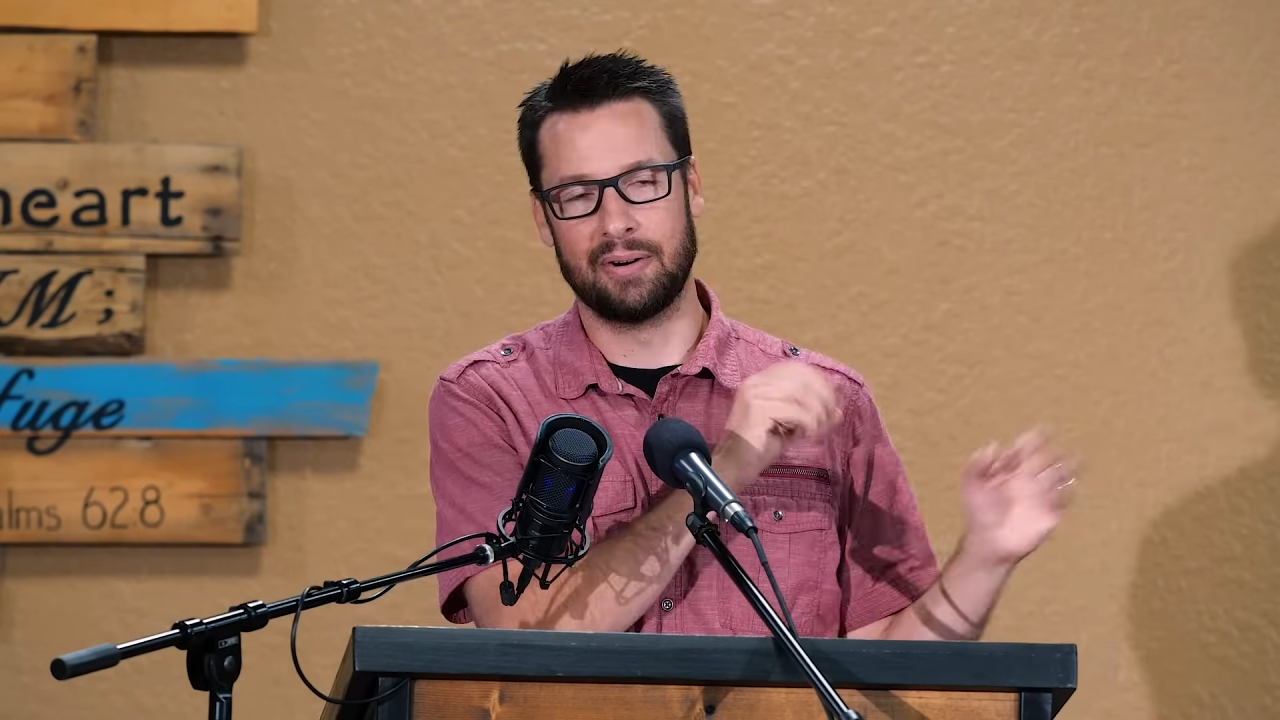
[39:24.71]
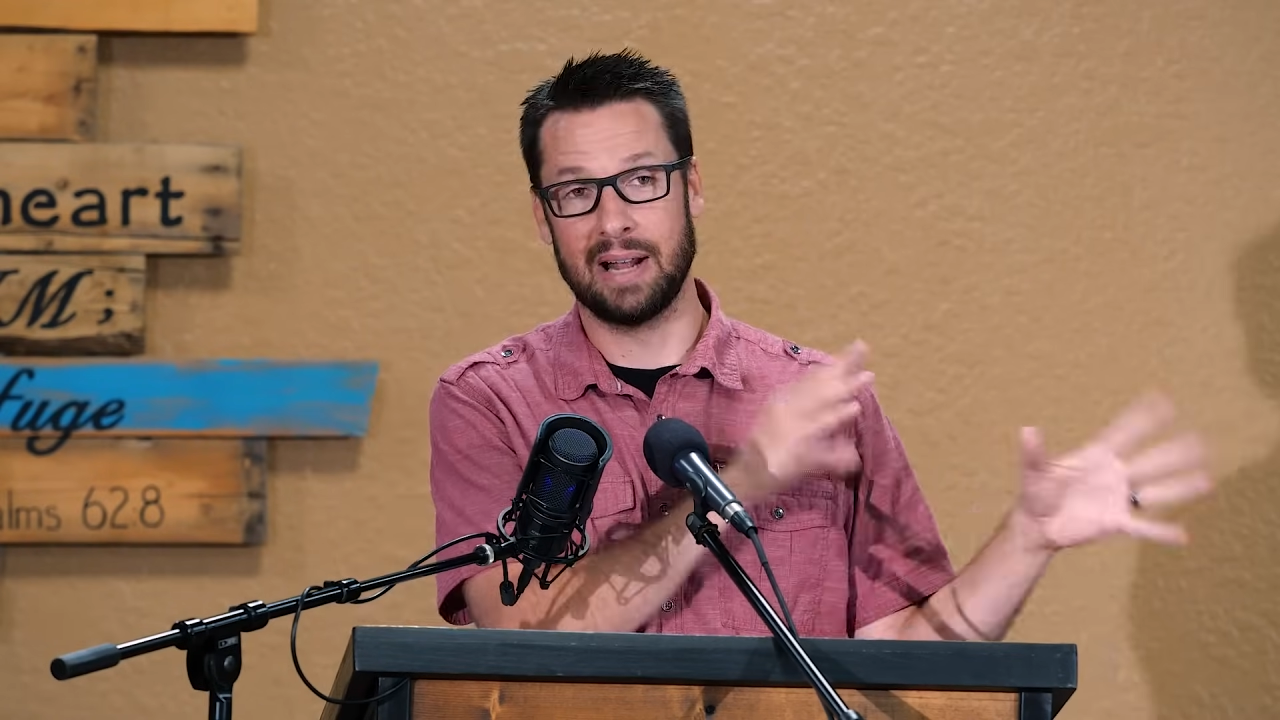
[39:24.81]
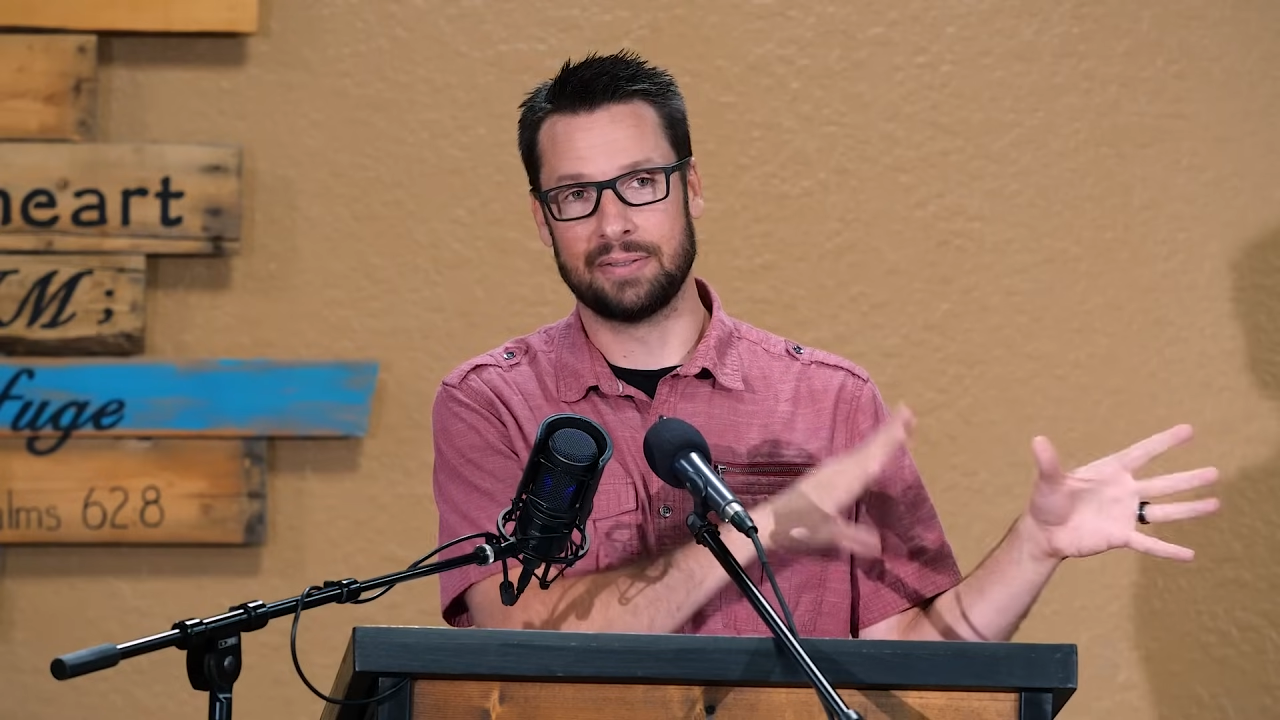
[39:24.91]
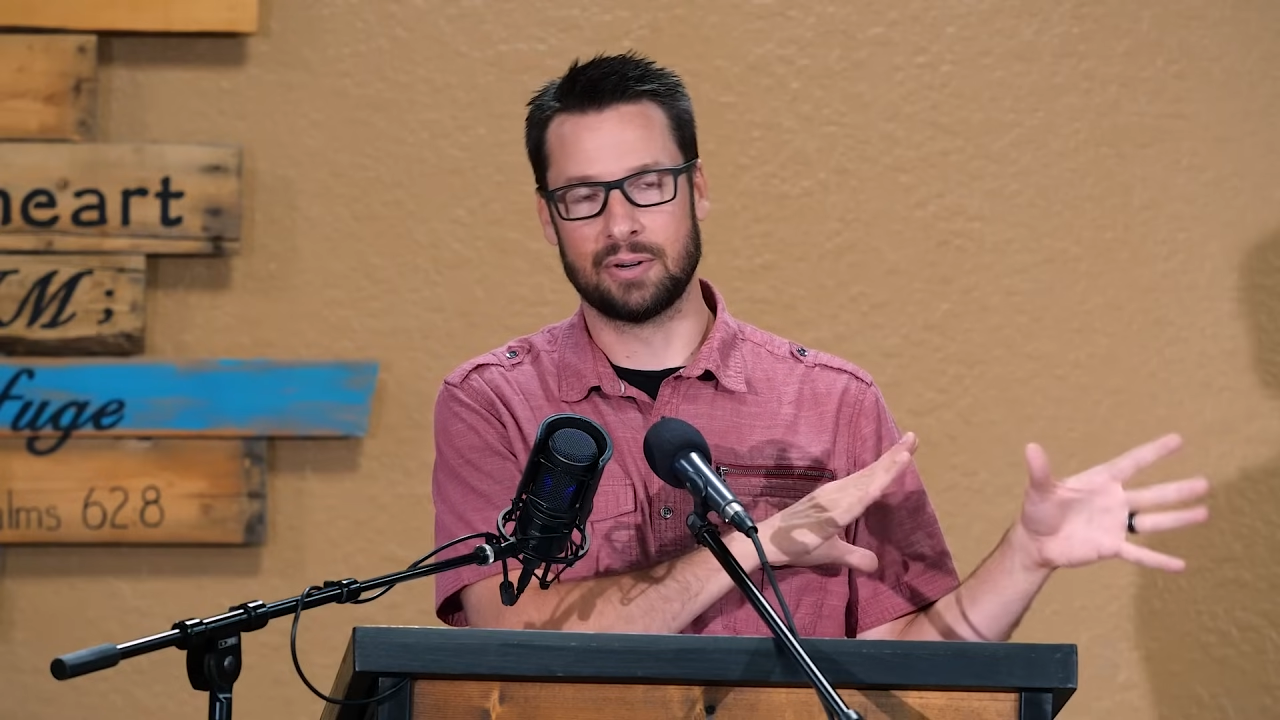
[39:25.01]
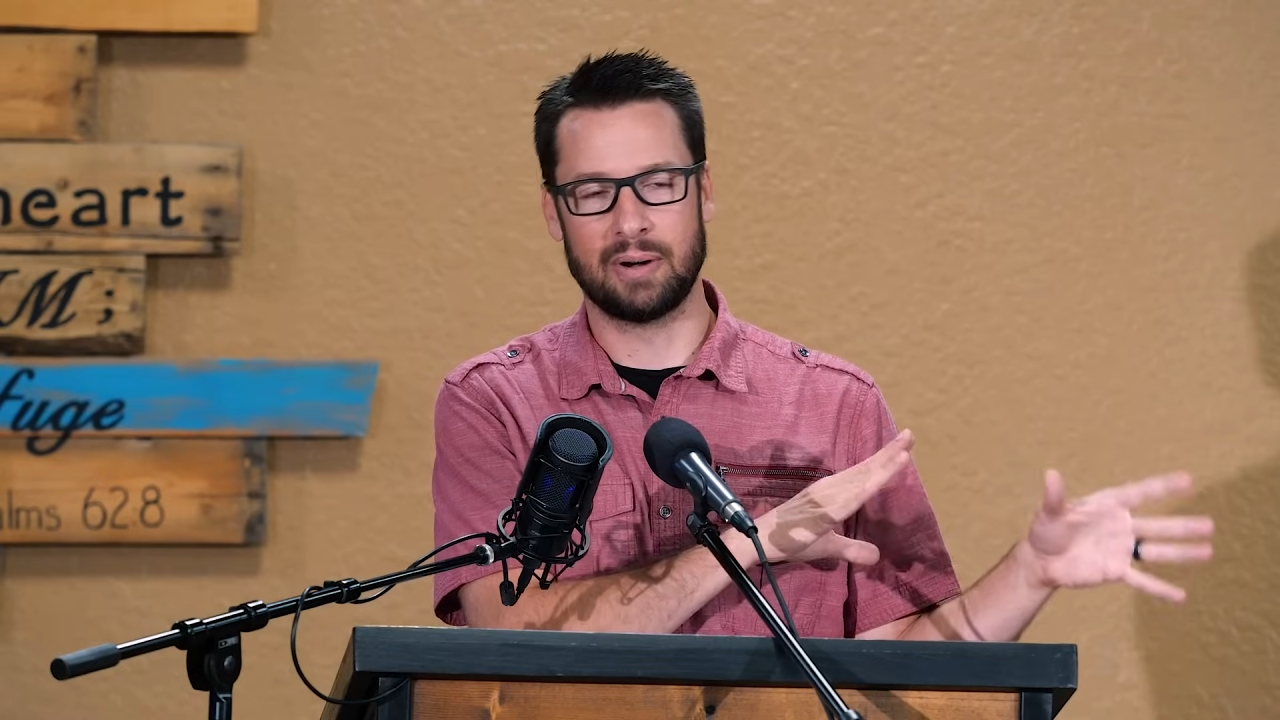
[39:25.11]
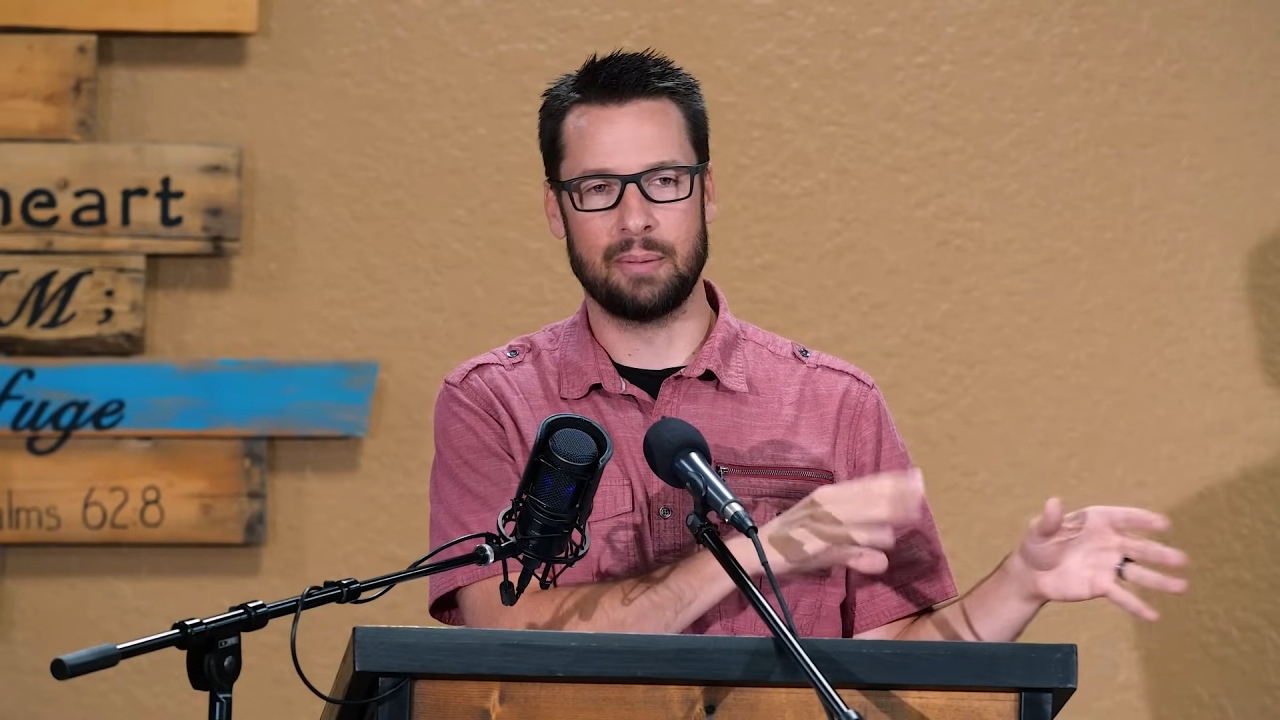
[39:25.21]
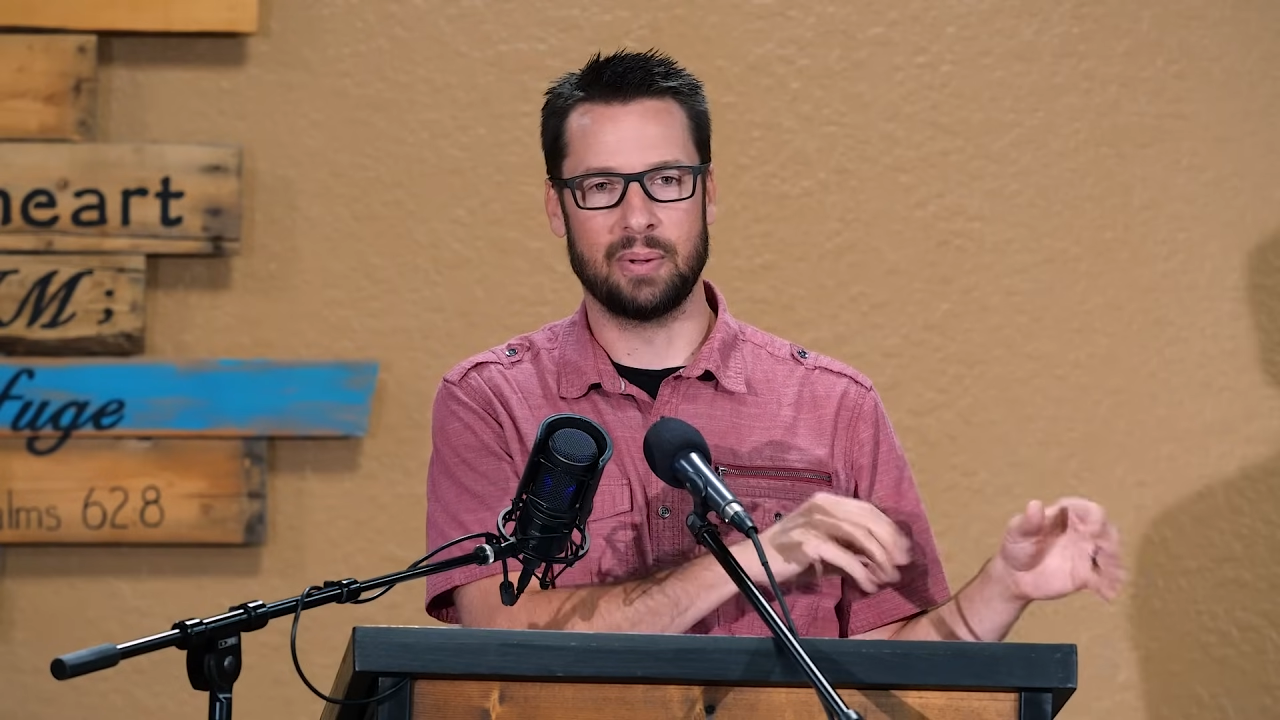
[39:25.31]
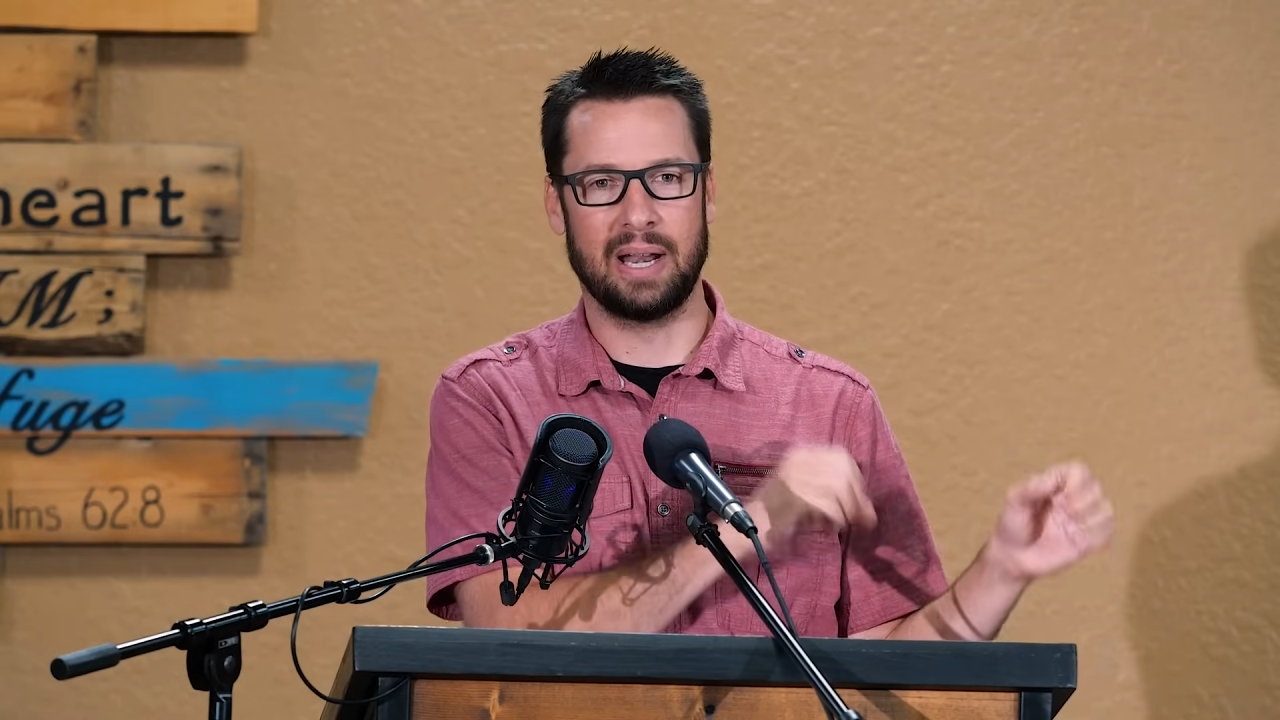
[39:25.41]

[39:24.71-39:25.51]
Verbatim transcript: or not the Great,